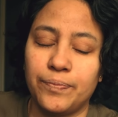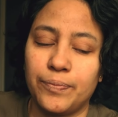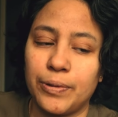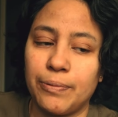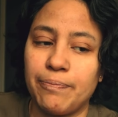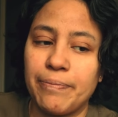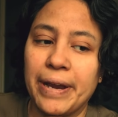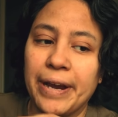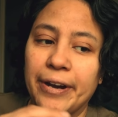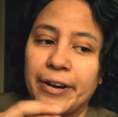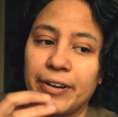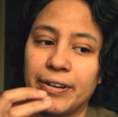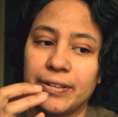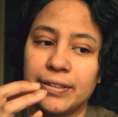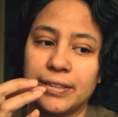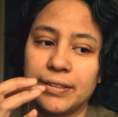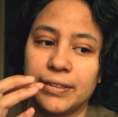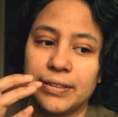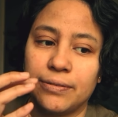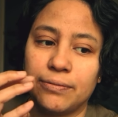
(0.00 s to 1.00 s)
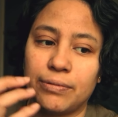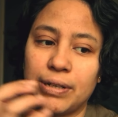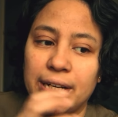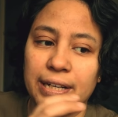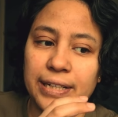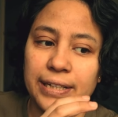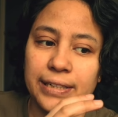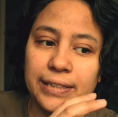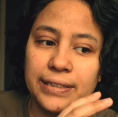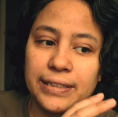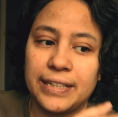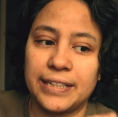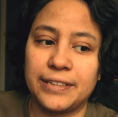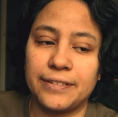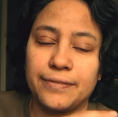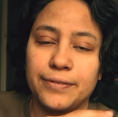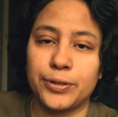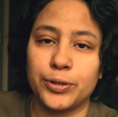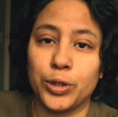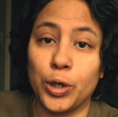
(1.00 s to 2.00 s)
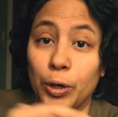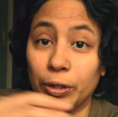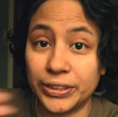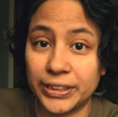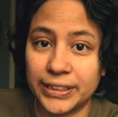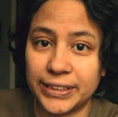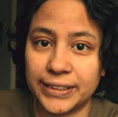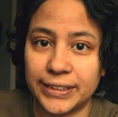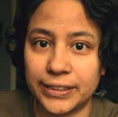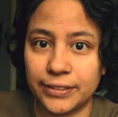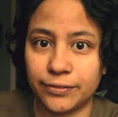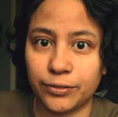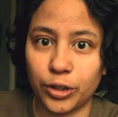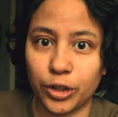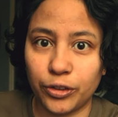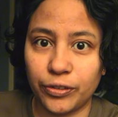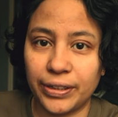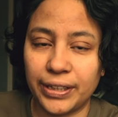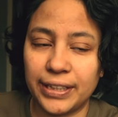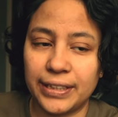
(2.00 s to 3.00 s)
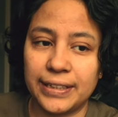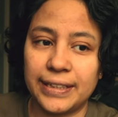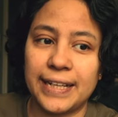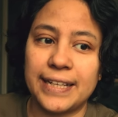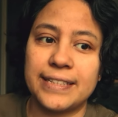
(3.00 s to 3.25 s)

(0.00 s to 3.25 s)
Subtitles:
prepare the right kind of sauces for it.